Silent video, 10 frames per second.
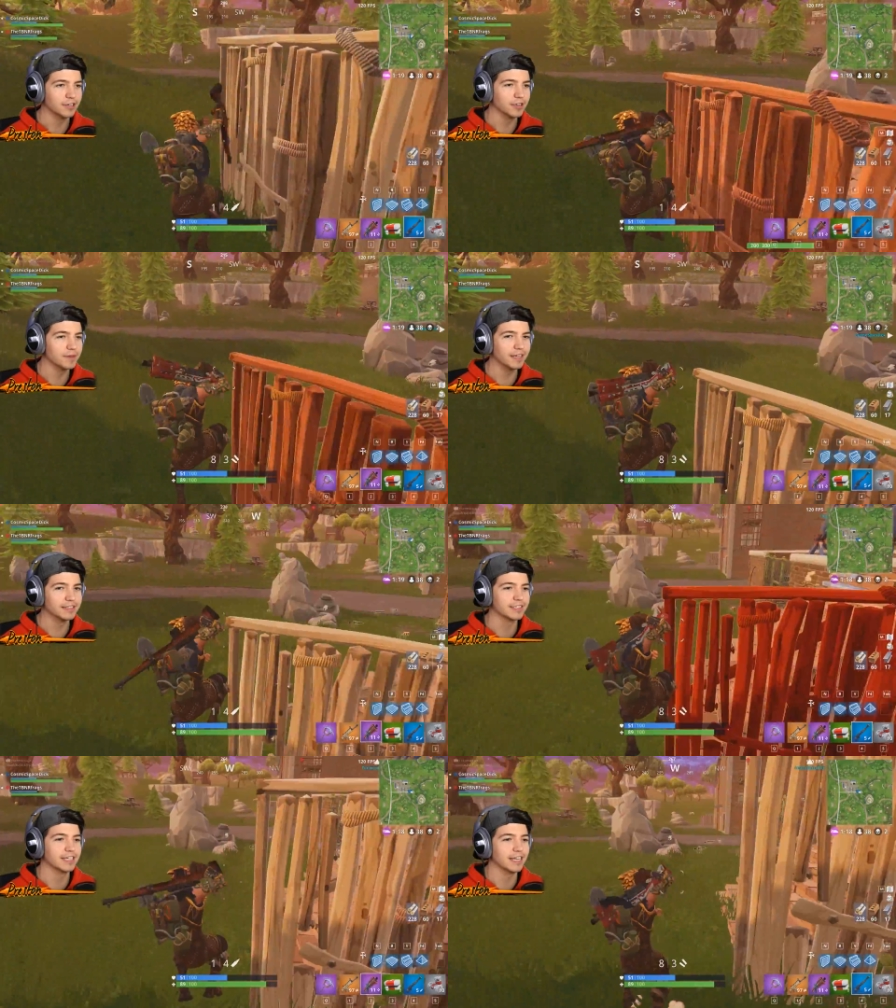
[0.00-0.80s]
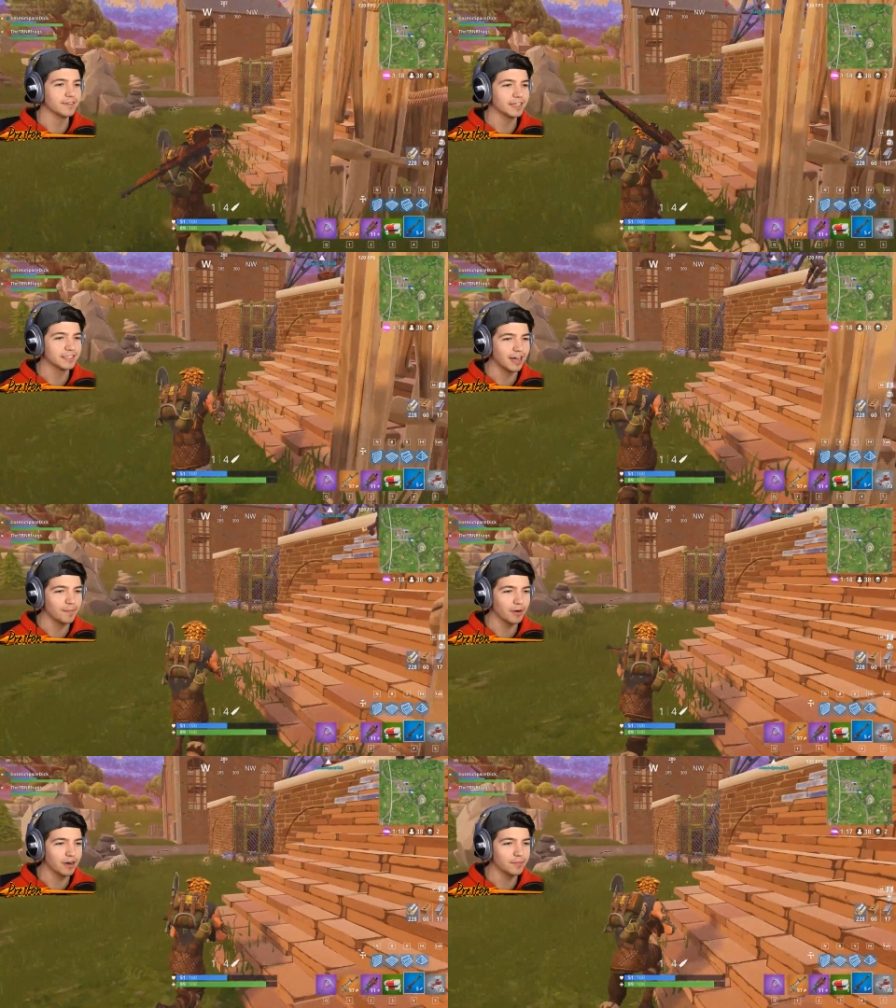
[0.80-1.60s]
Can you give me? A, can you have any
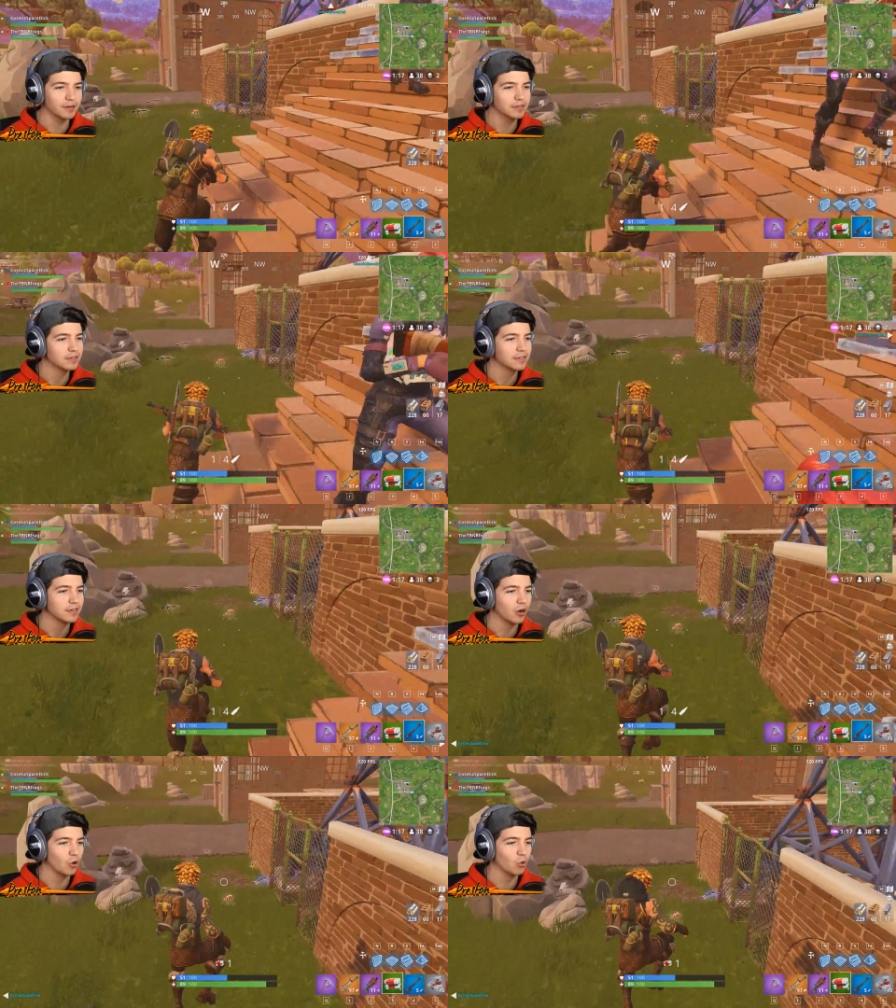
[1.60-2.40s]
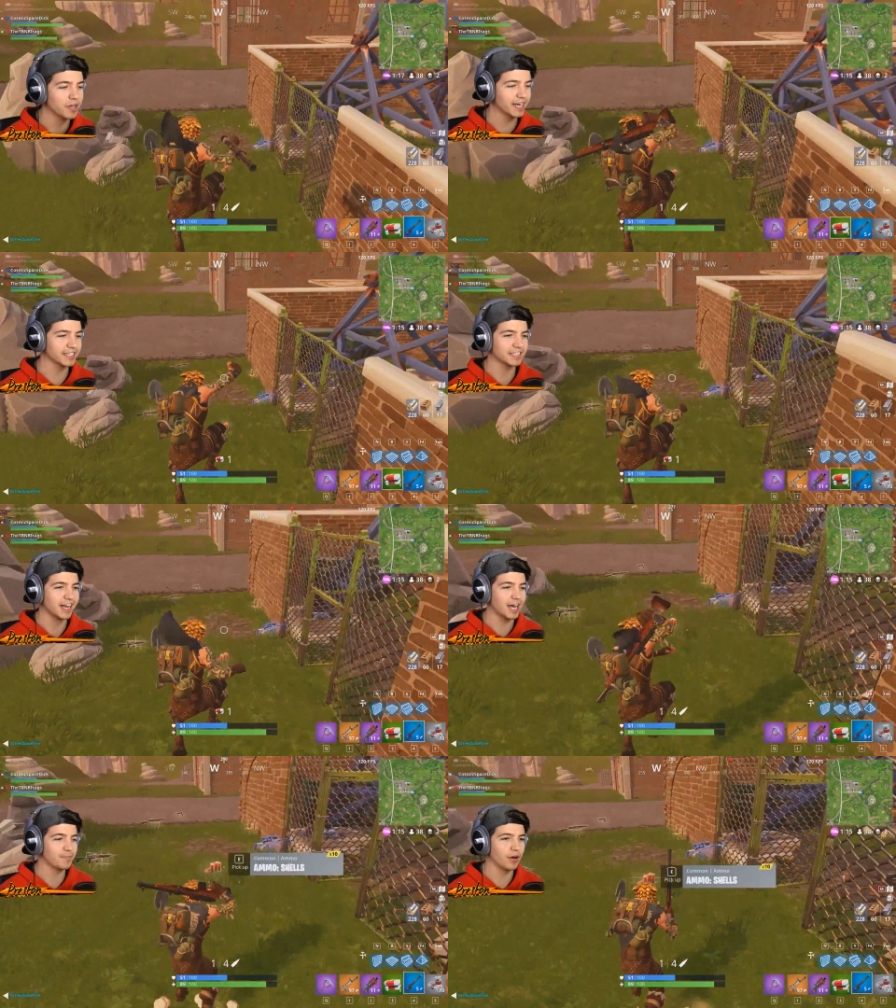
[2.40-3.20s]
sniper ammo? Oh, oh yeah, a
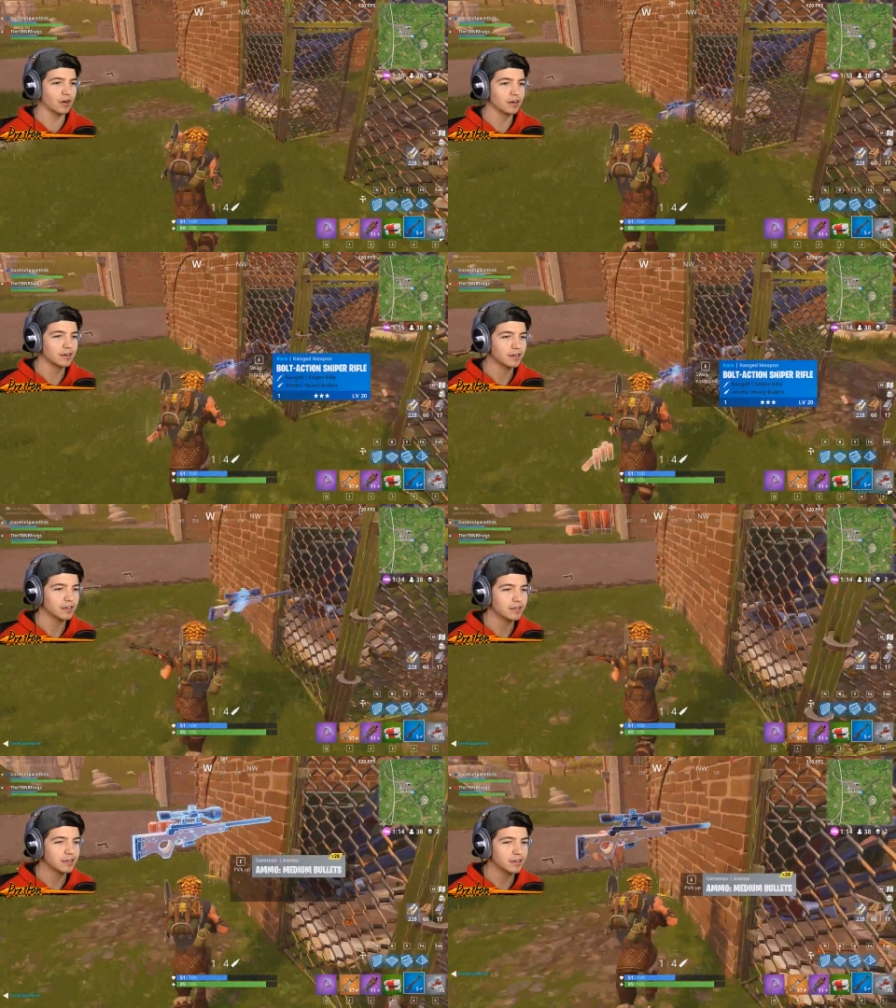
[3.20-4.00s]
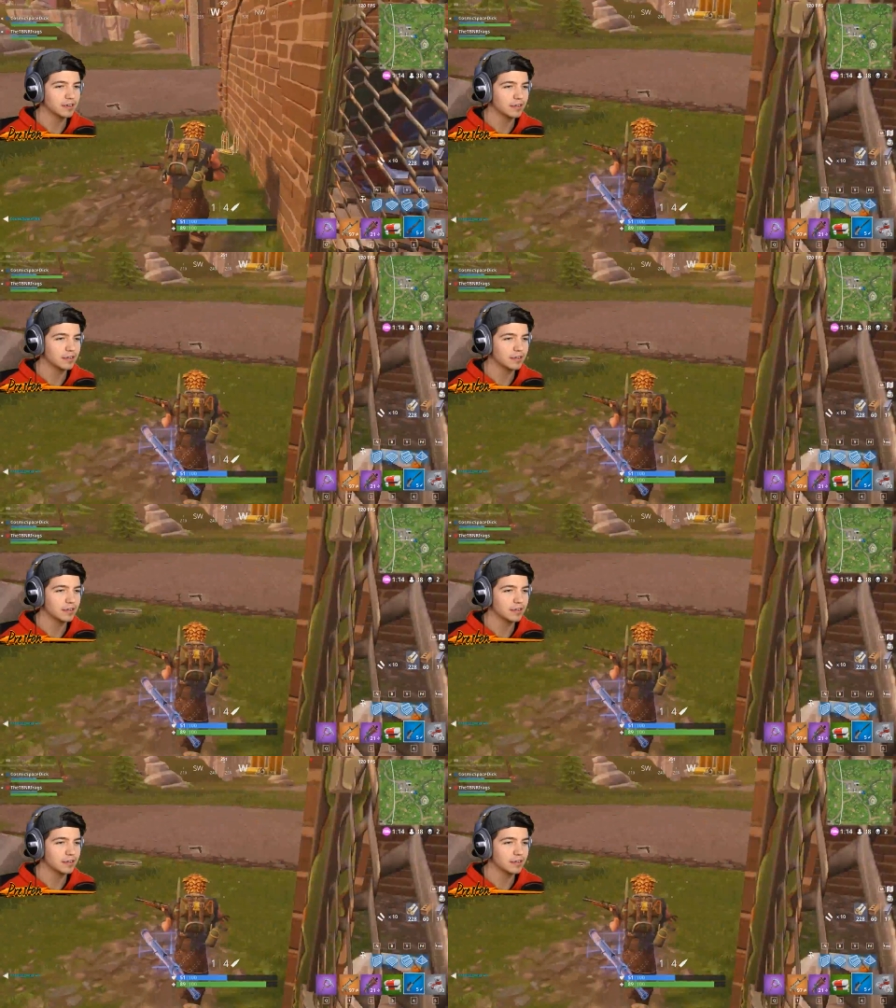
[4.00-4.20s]
sniper. There.